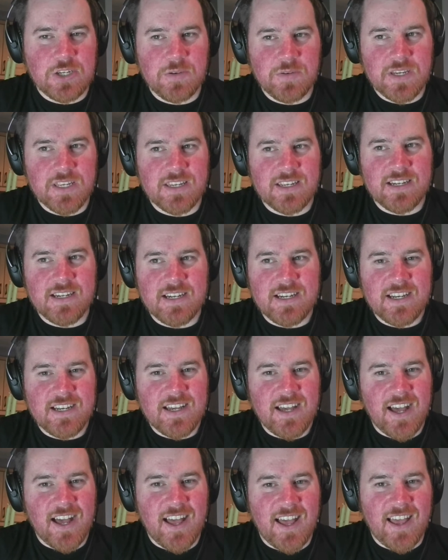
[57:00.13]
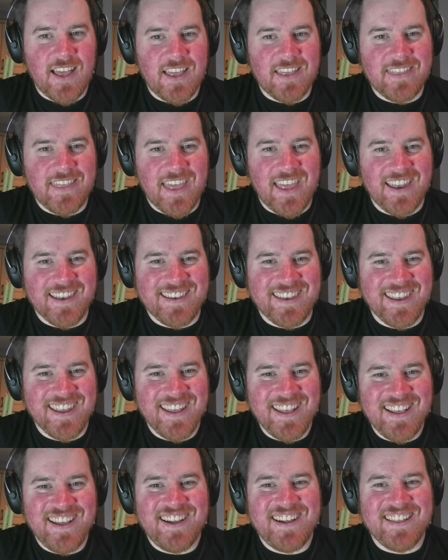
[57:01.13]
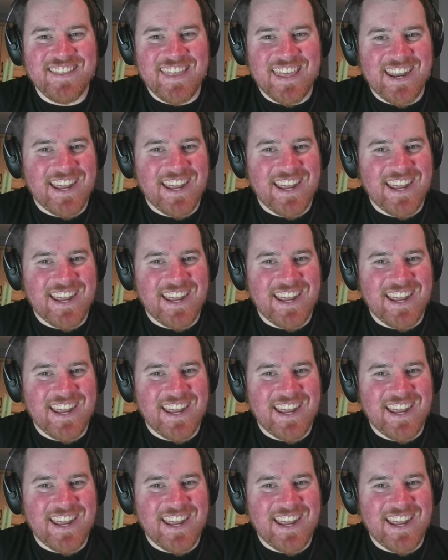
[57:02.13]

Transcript: it that